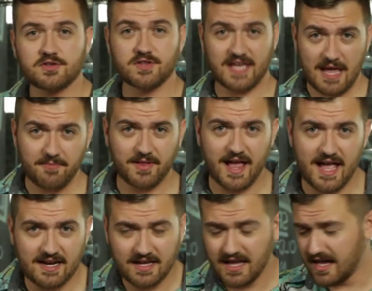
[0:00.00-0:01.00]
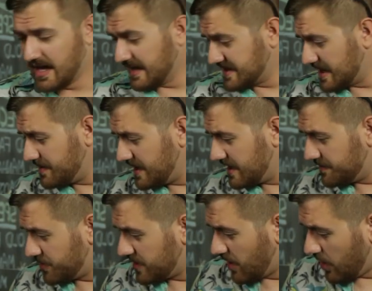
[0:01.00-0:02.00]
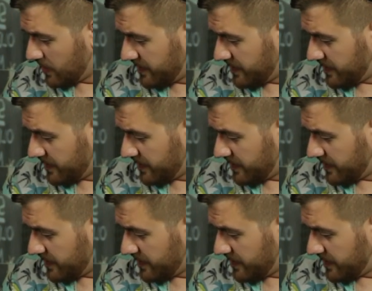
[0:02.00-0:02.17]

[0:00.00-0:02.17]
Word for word: So the game plan is gonna be to put all